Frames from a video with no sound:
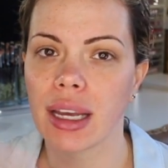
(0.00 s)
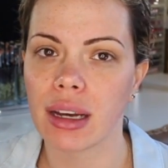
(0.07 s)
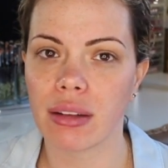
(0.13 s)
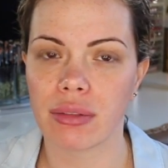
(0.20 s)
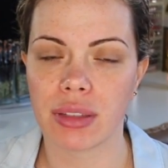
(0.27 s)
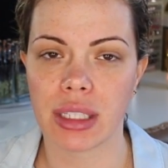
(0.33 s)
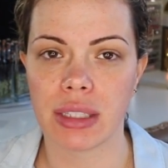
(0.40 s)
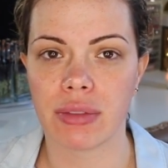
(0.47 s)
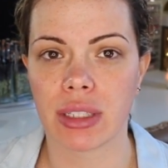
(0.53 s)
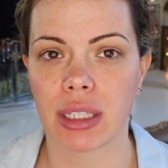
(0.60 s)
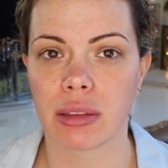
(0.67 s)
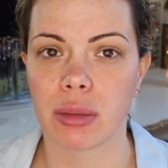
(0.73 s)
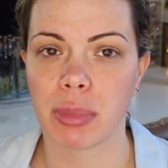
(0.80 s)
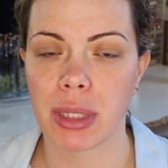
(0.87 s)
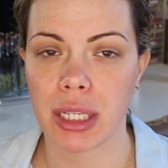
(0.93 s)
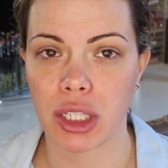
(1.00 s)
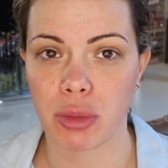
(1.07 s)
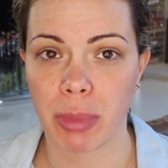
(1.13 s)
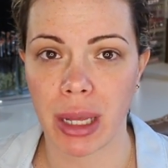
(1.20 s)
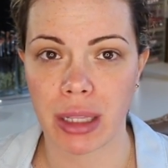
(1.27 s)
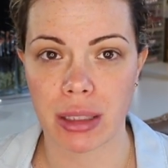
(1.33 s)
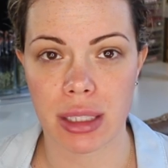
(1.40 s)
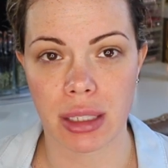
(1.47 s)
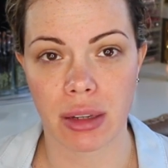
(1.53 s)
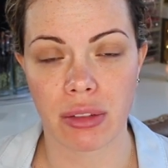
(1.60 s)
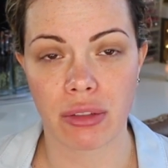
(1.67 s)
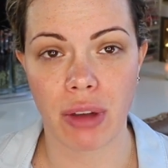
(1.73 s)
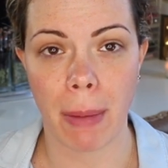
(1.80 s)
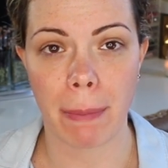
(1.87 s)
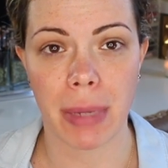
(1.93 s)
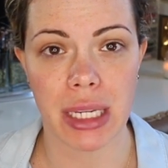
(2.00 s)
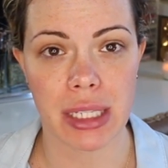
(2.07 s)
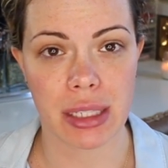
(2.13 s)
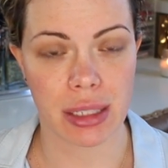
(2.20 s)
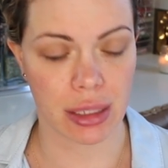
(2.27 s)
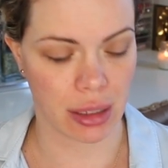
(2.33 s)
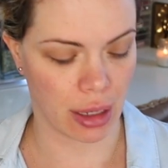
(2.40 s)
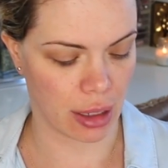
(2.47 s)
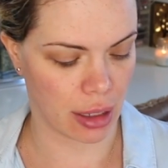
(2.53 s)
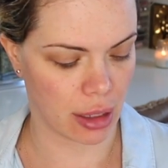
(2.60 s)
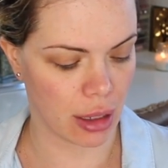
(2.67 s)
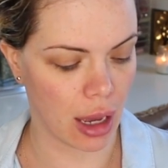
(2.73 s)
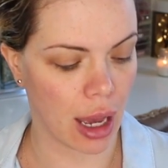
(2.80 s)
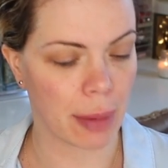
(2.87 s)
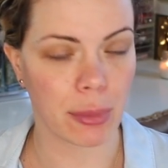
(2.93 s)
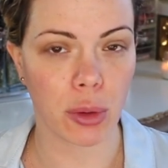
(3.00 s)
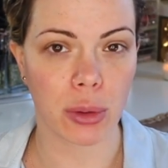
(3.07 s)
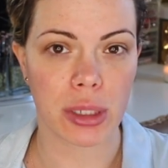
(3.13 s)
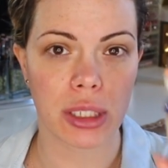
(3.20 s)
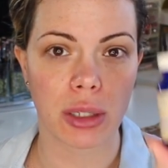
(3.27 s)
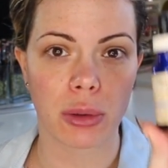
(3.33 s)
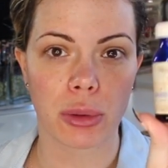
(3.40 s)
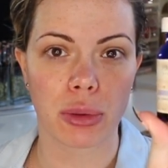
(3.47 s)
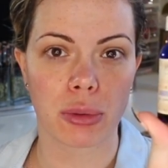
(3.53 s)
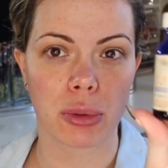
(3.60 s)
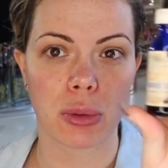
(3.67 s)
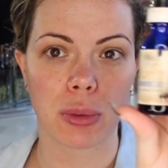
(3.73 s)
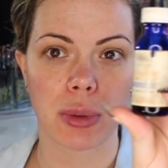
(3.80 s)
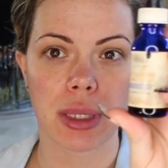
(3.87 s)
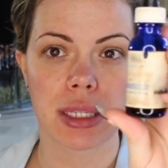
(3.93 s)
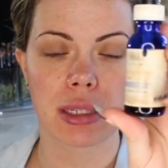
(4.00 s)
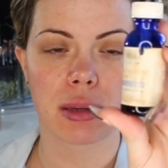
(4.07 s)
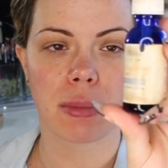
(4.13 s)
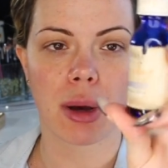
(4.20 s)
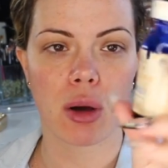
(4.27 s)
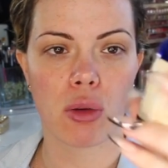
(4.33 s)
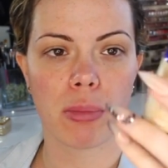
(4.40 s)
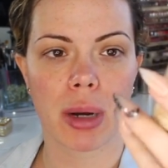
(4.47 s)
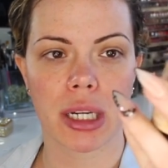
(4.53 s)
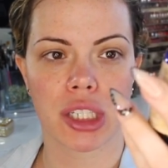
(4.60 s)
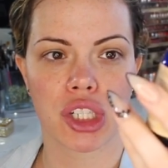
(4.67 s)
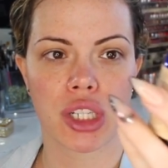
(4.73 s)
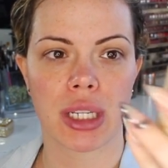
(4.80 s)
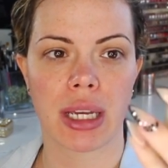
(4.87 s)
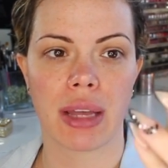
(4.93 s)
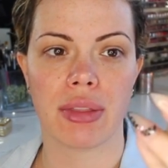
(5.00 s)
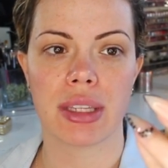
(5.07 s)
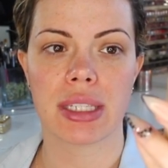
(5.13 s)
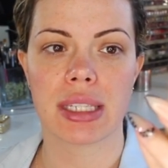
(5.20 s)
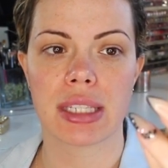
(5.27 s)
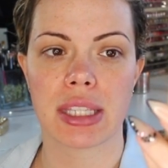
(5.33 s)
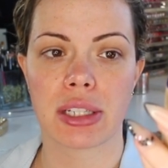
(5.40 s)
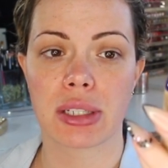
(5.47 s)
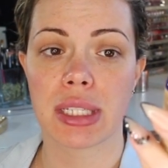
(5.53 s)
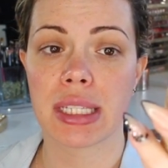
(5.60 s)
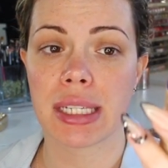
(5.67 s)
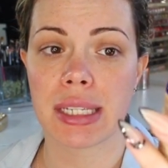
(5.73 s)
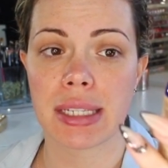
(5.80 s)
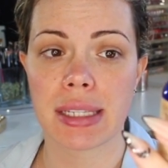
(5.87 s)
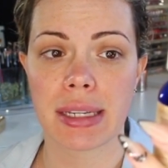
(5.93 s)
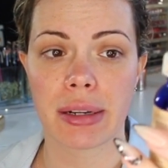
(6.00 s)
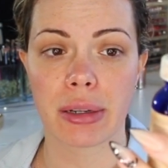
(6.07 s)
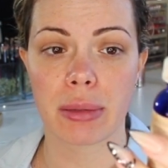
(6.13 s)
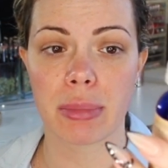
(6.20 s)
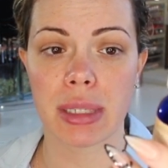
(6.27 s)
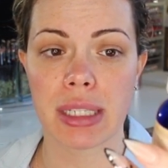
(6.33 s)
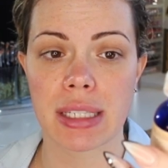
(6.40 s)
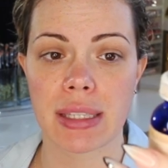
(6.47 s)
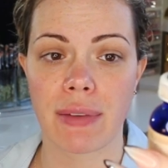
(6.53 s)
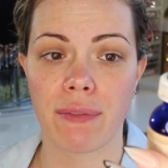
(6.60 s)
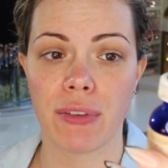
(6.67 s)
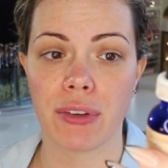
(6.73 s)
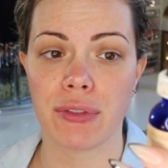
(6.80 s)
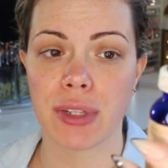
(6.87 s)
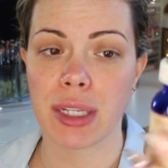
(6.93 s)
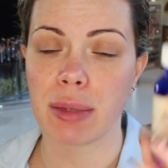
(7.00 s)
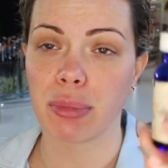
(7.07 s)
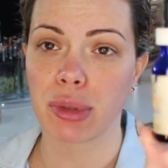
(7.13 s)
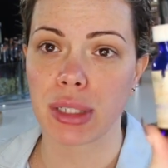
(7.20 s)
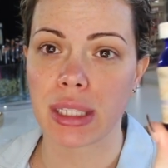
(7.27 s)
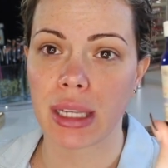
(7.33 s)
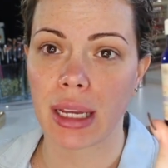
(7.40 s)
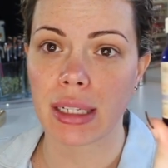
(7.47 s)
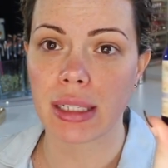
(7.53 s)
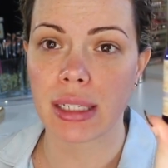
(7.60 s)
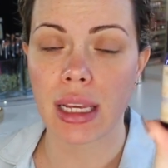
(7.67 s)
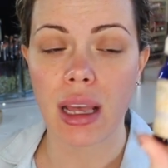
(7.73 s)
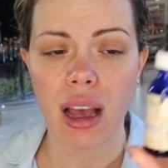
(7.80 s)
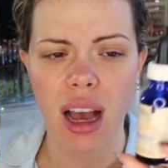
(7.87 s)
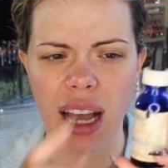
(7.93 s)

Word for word: have evened out the pH balance of my skin, I'm going to go through with some Obagi, and this is their C serum. This is the 15%.